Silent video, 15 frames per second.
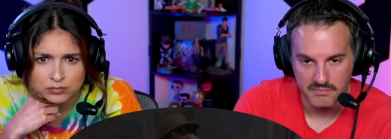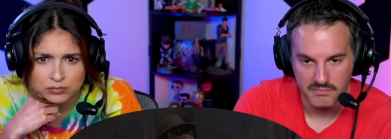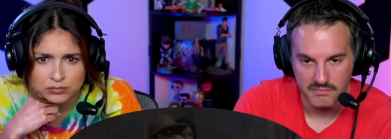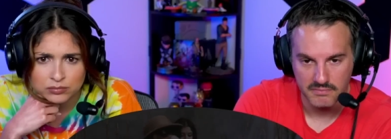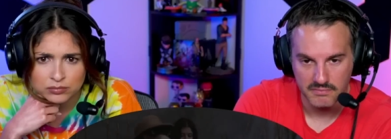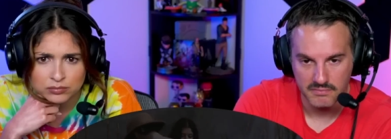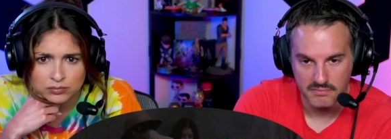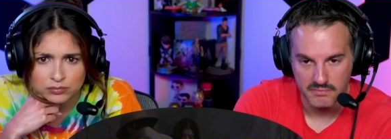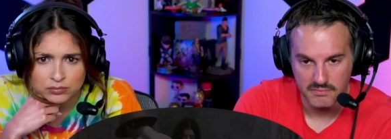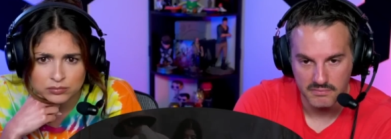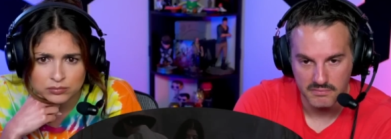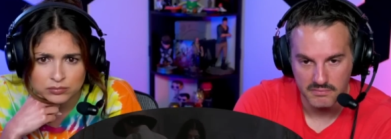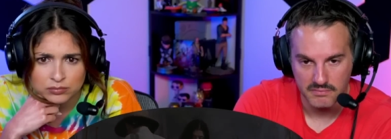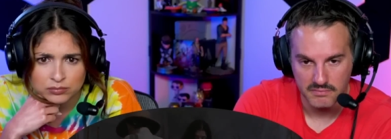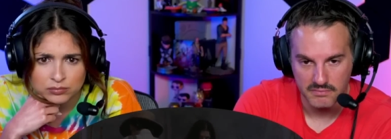
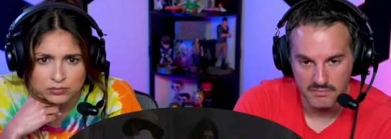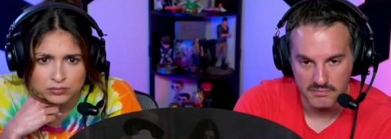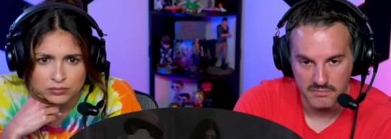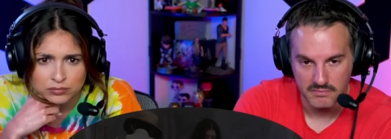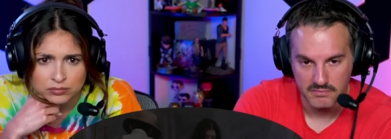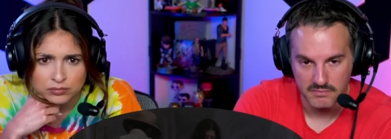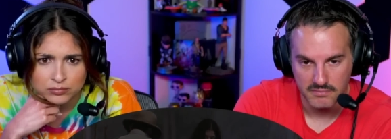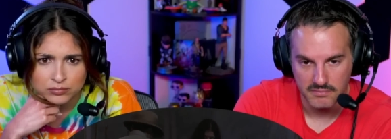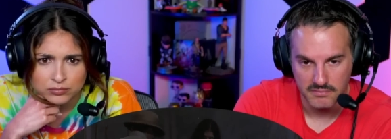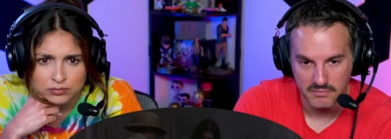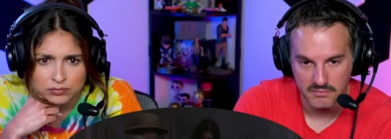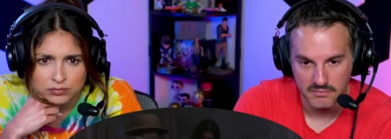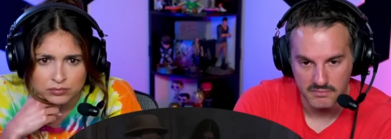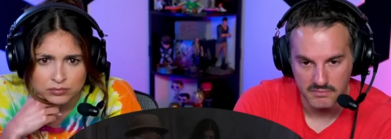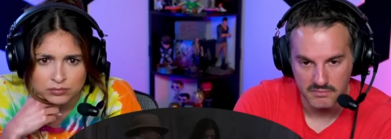
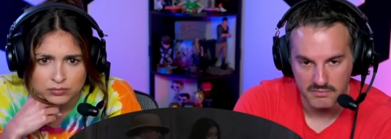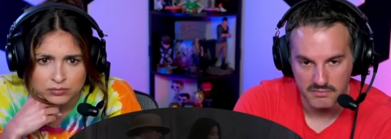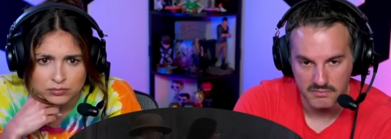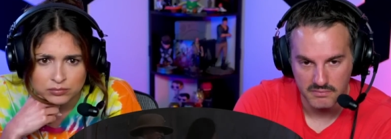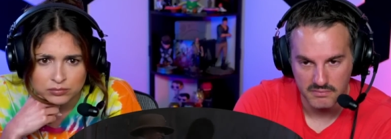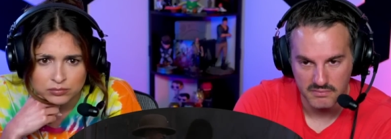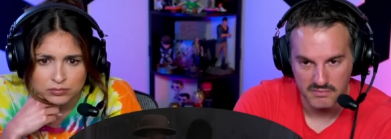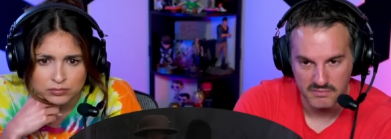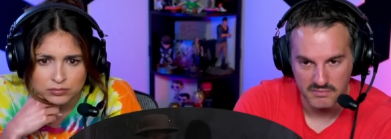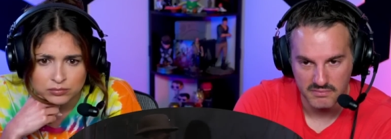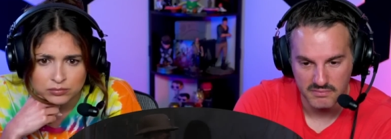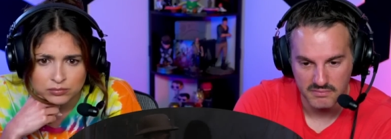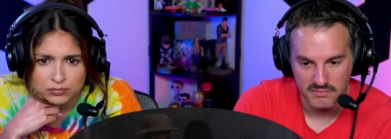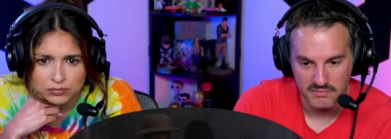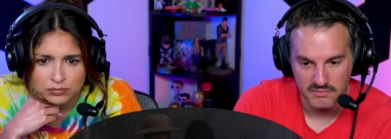No one is speaking in this clip.